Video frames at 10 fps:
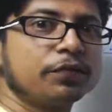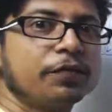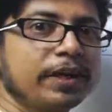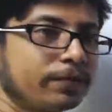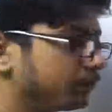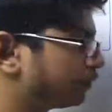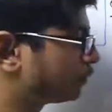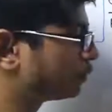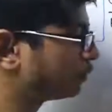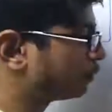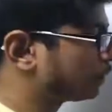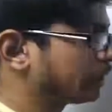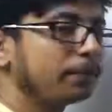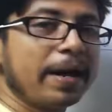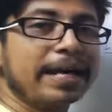to
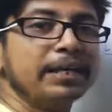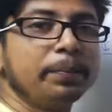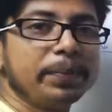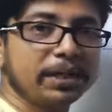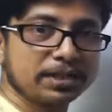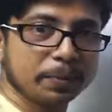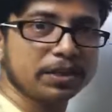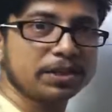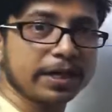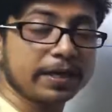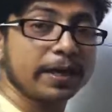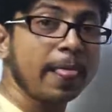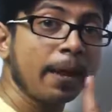put it back in the beta spin state.